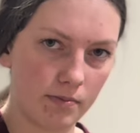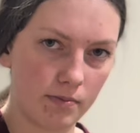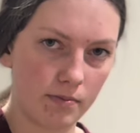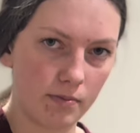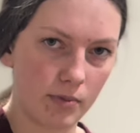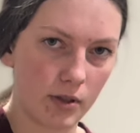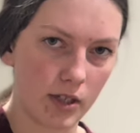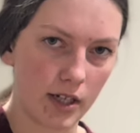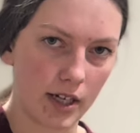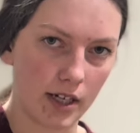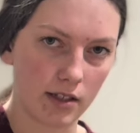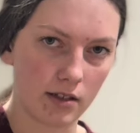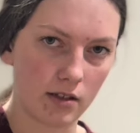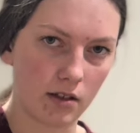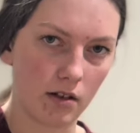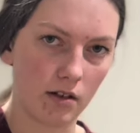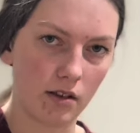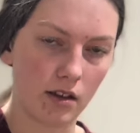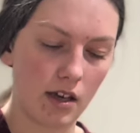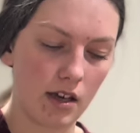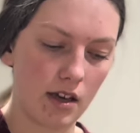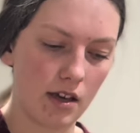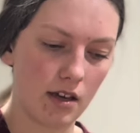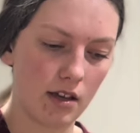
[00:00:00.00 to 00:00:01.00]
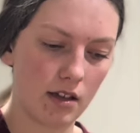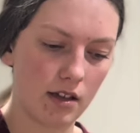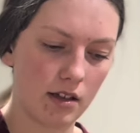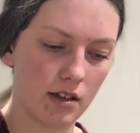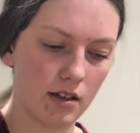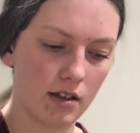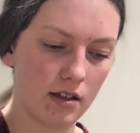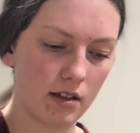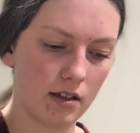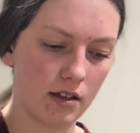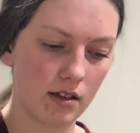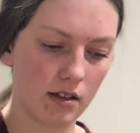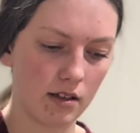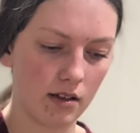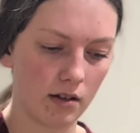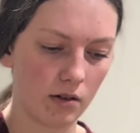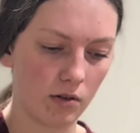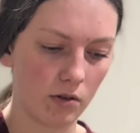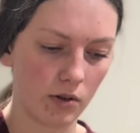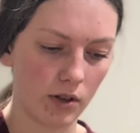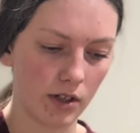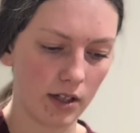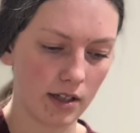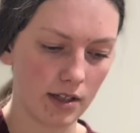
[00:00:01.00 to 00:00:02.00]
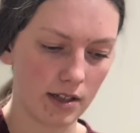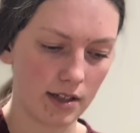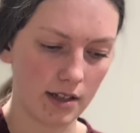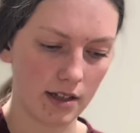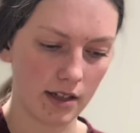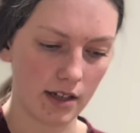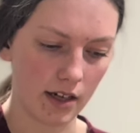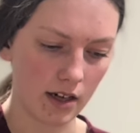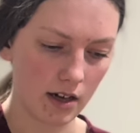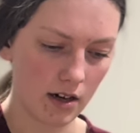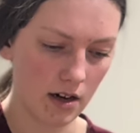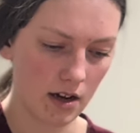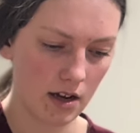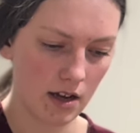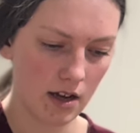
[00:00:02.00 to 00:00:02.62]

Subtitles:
protects all the organs in there.